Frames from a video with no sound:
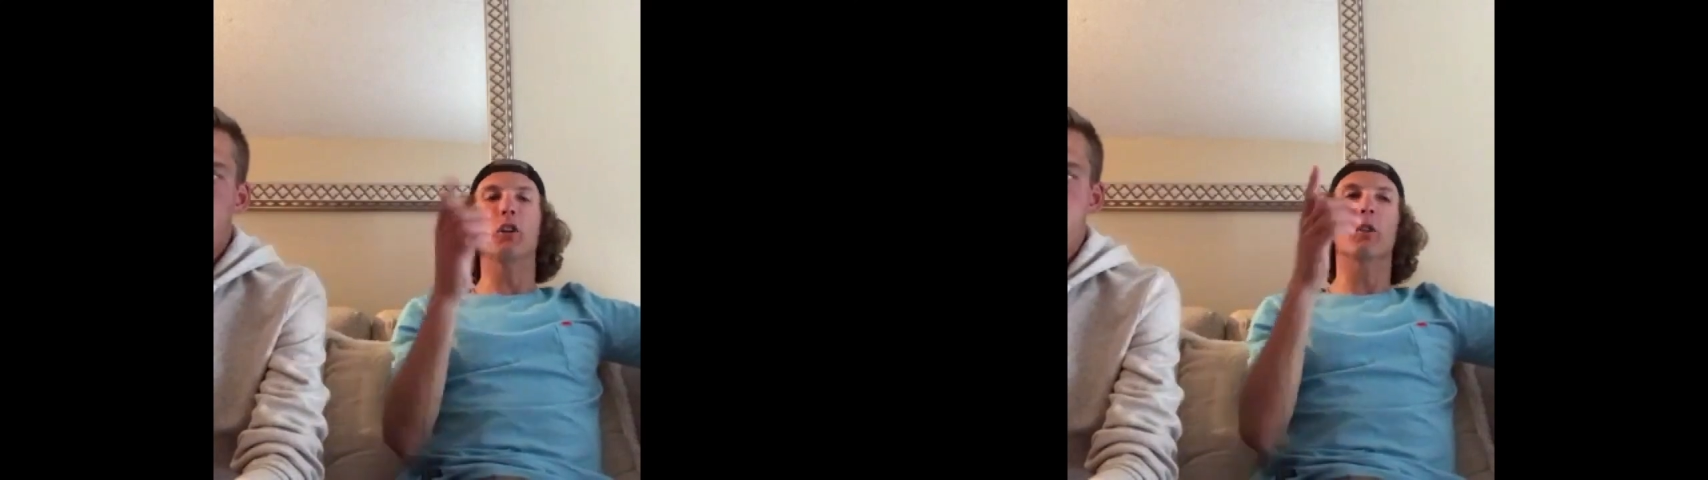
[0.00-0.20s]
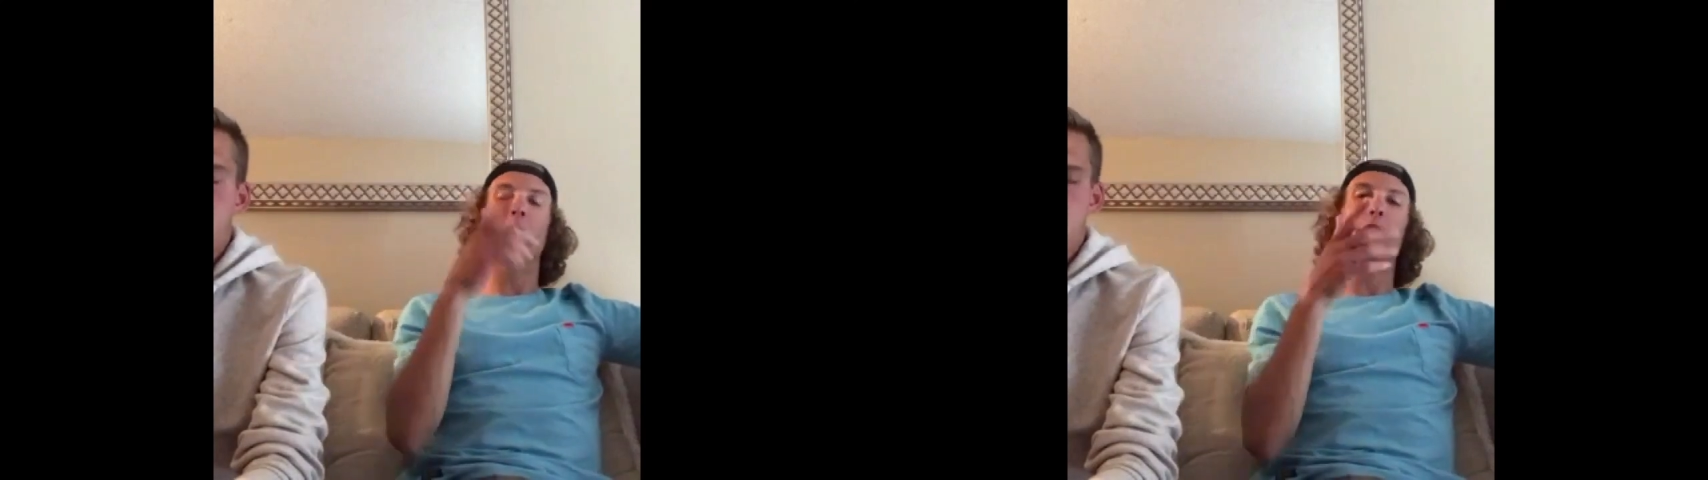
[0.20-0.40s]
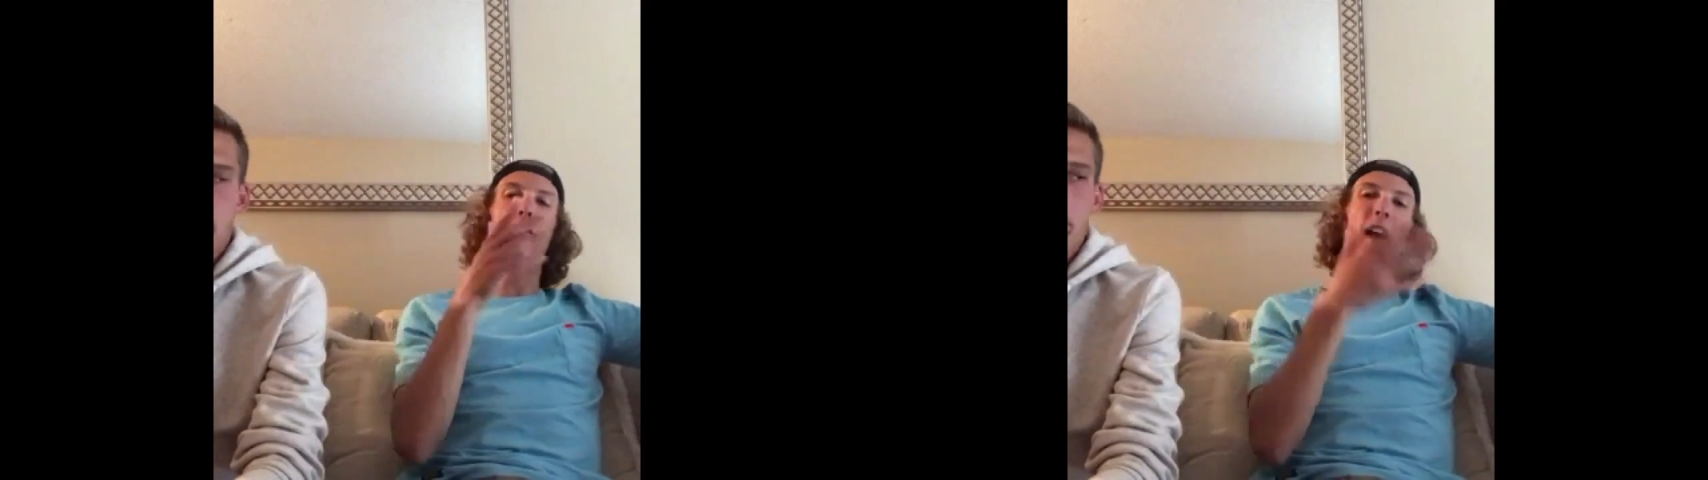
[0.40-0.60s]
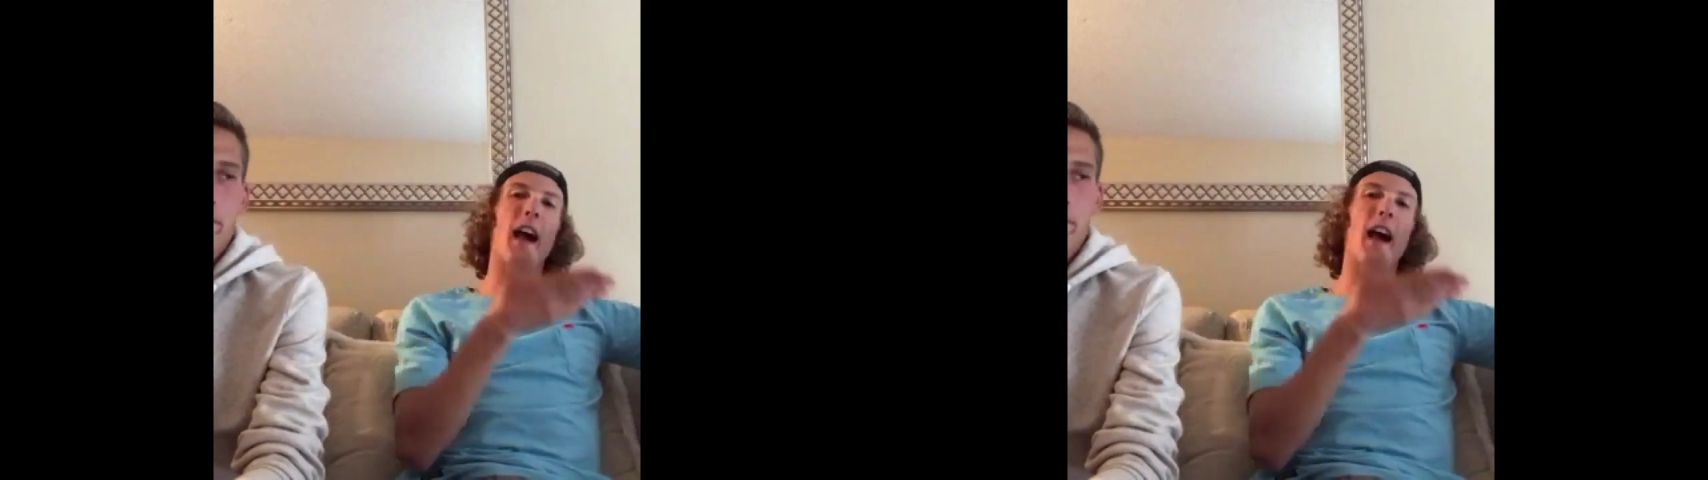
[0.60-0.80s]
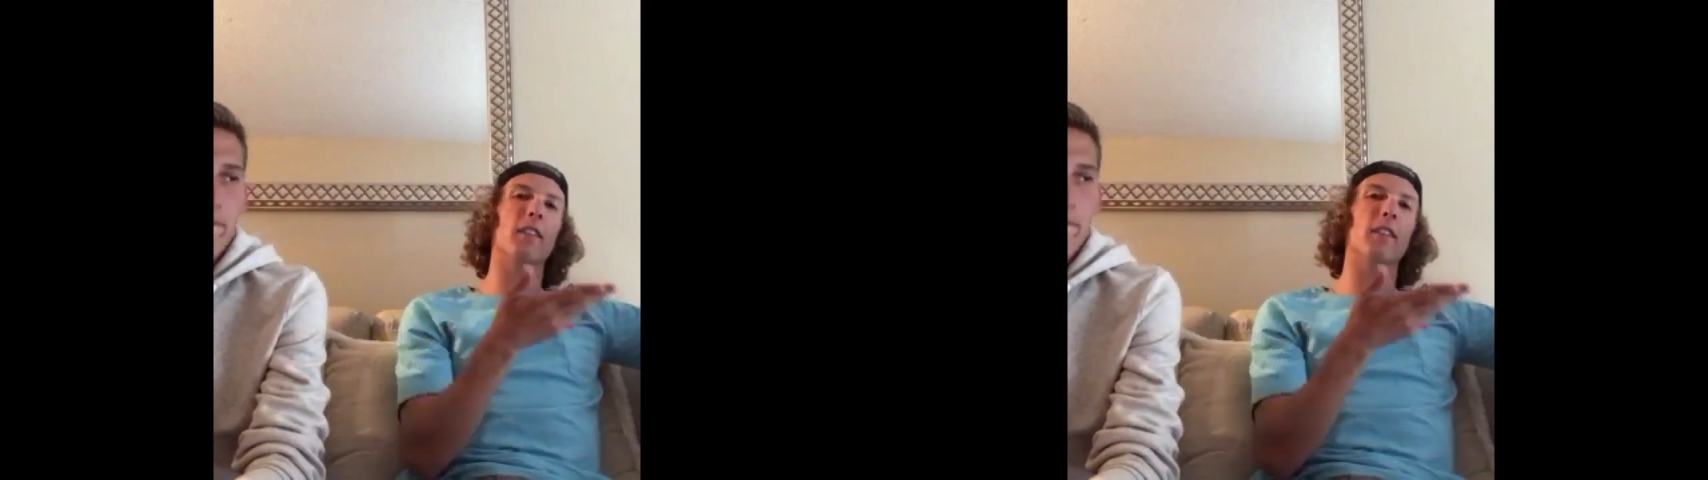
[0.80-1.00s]
Now, you can run
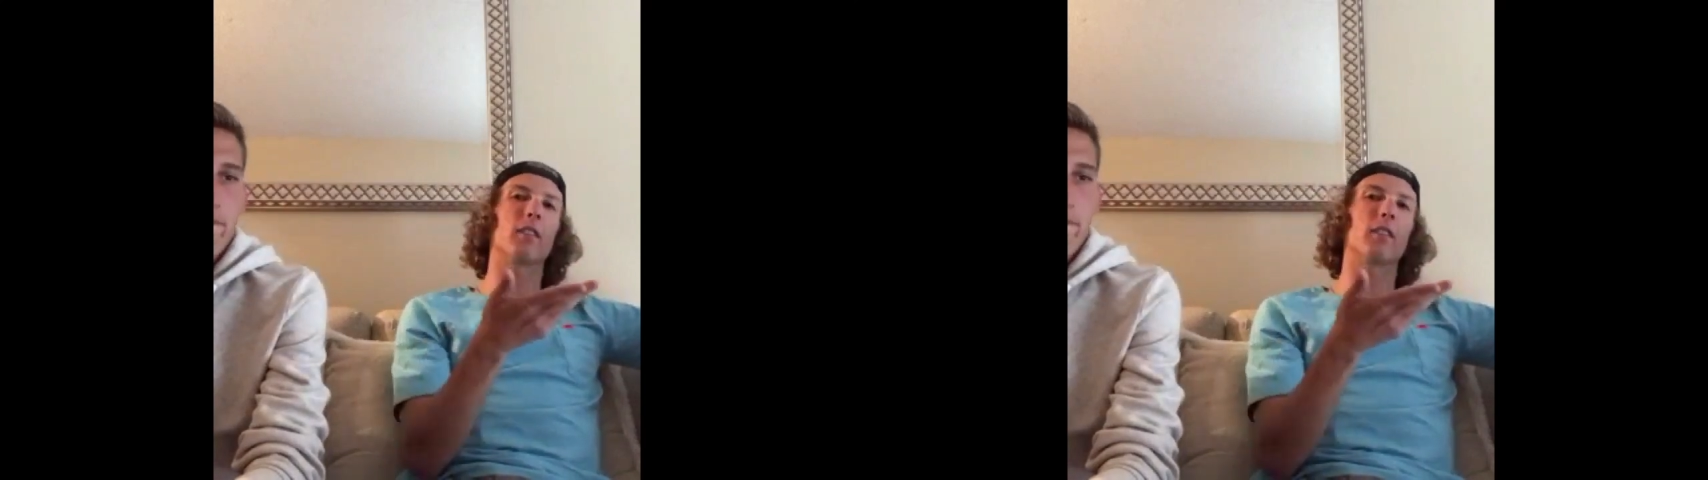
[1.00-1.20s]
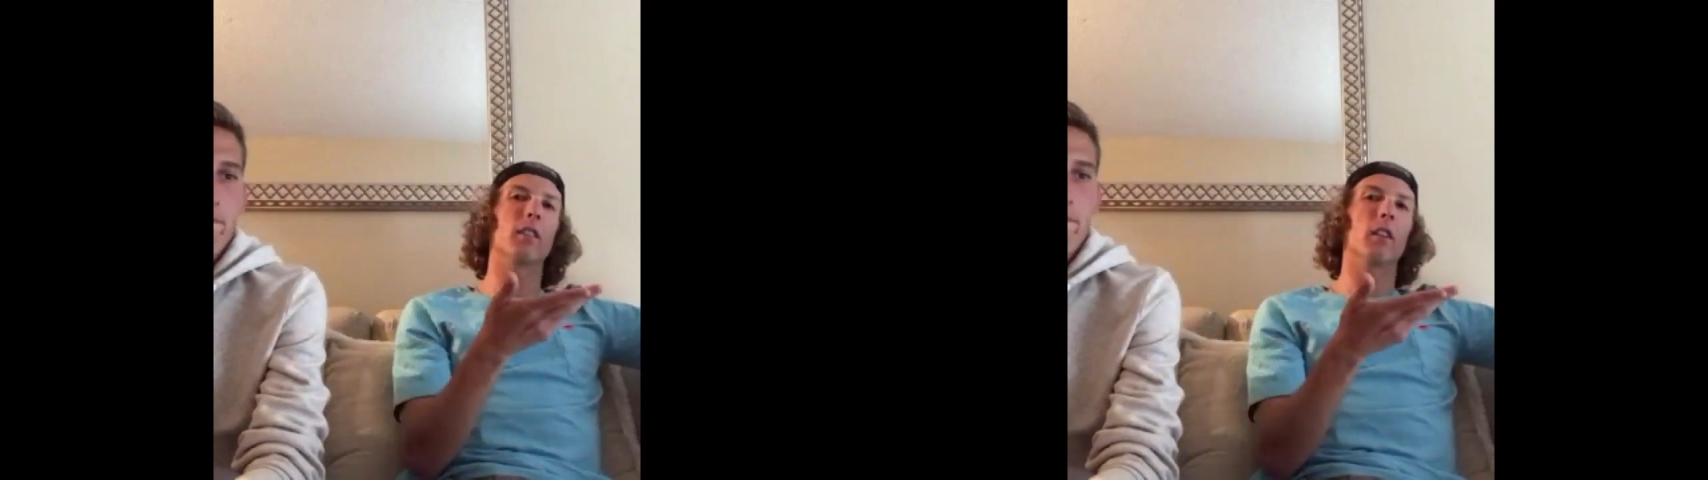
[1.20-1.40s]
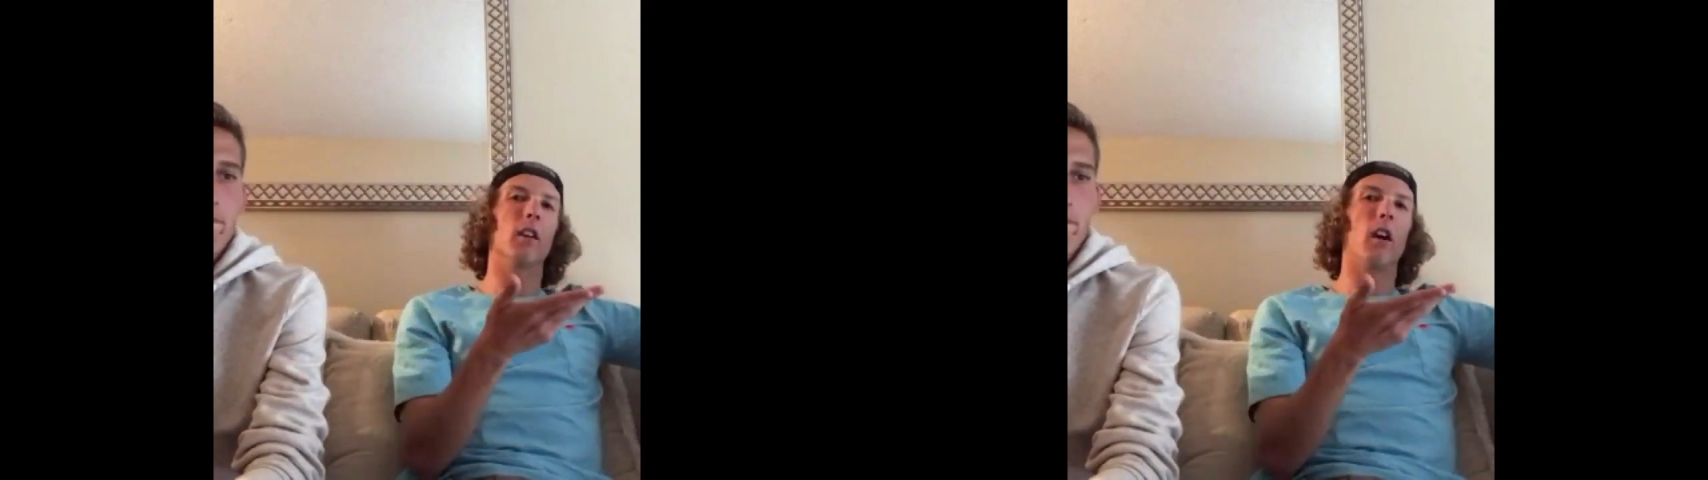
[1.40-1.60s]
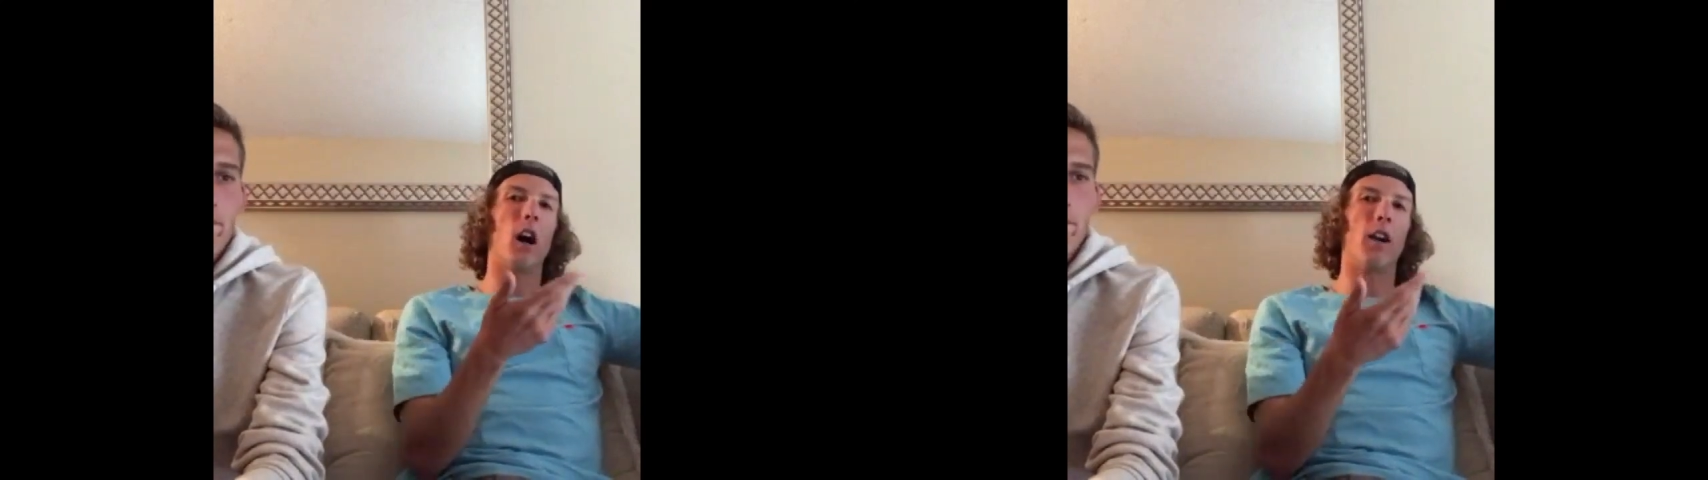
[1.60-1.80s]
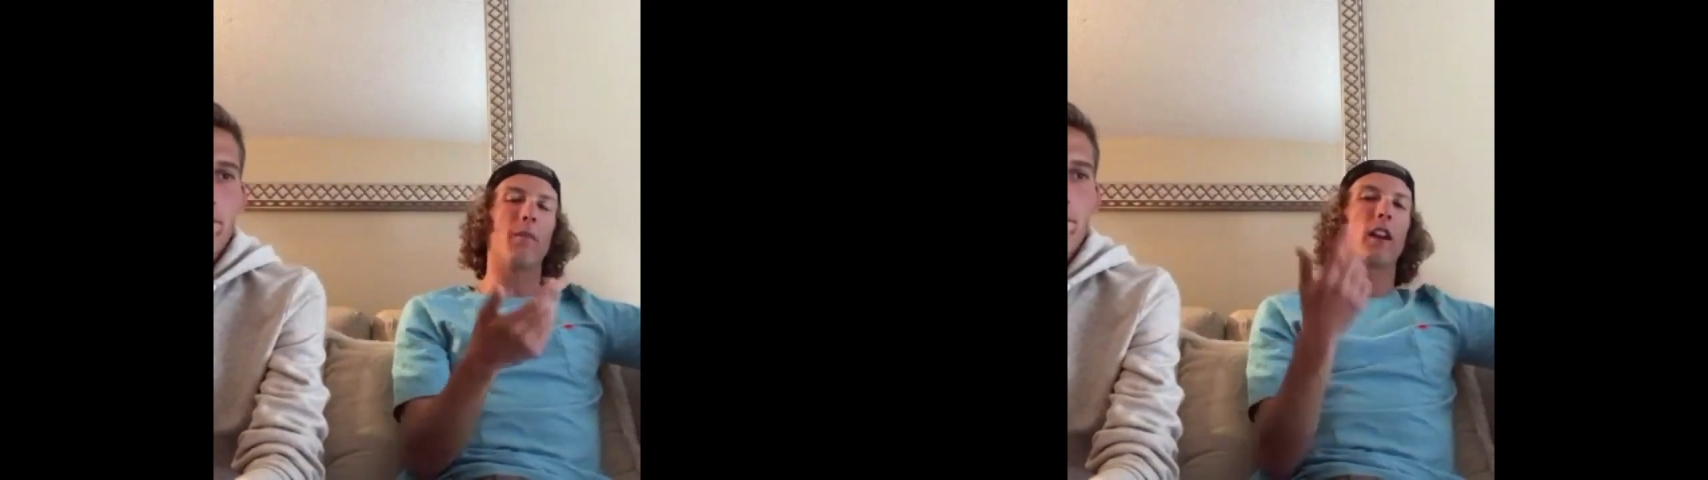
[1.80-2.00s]
fast
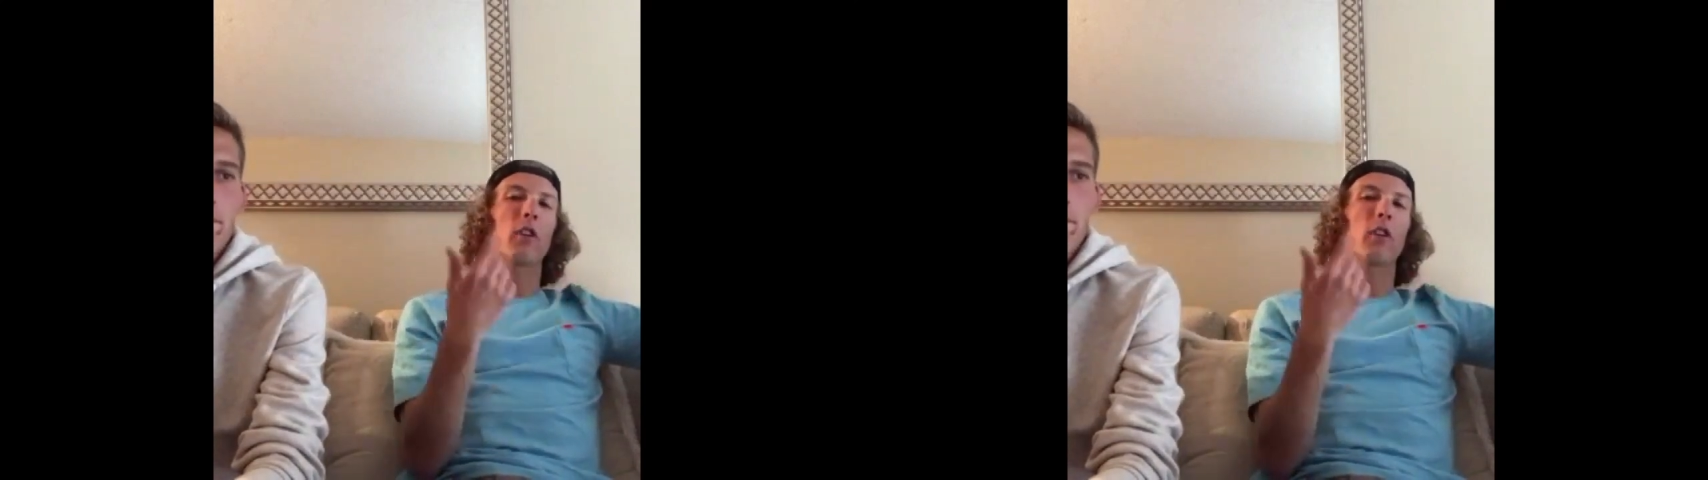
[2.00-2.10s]
on them.